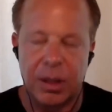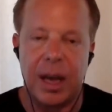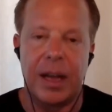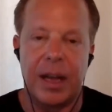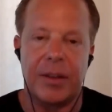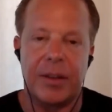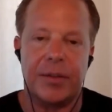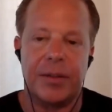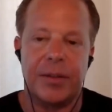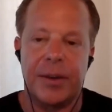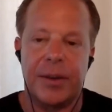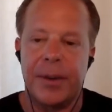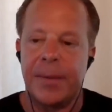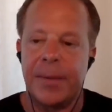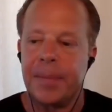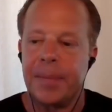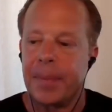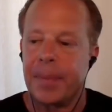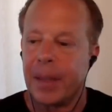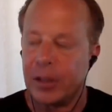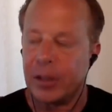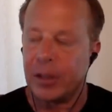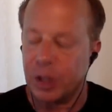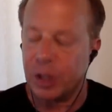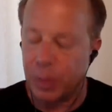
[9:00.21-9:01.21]
life.
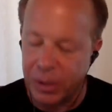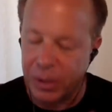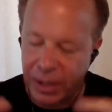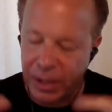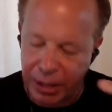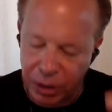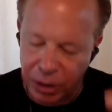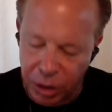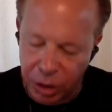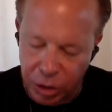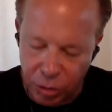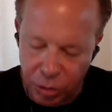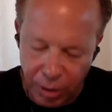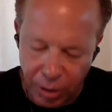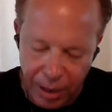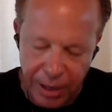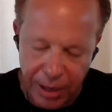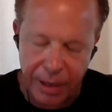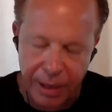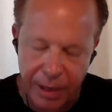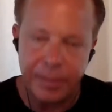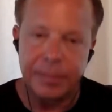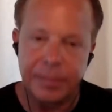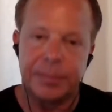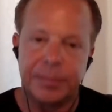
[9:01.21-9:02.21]
And so it takes
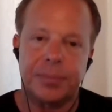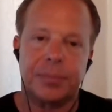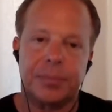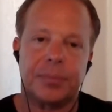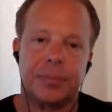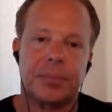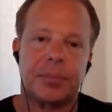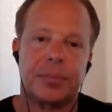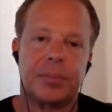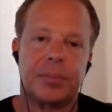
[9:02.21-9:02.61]
training